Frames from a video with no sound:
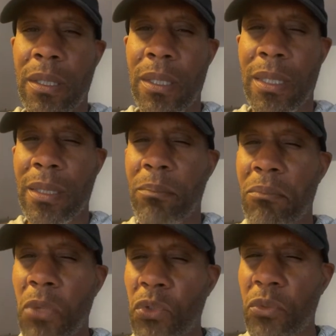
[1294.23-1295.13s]
in the
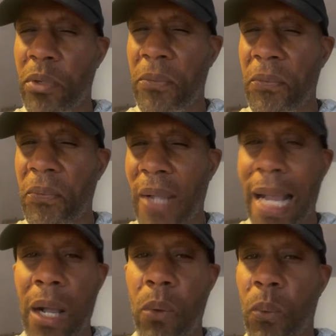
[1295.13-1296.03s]
most
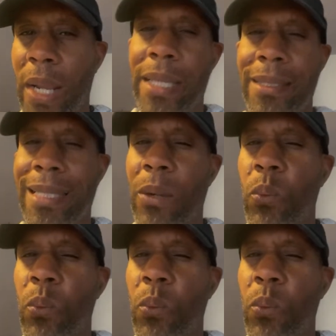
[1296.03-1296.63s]
profound ways that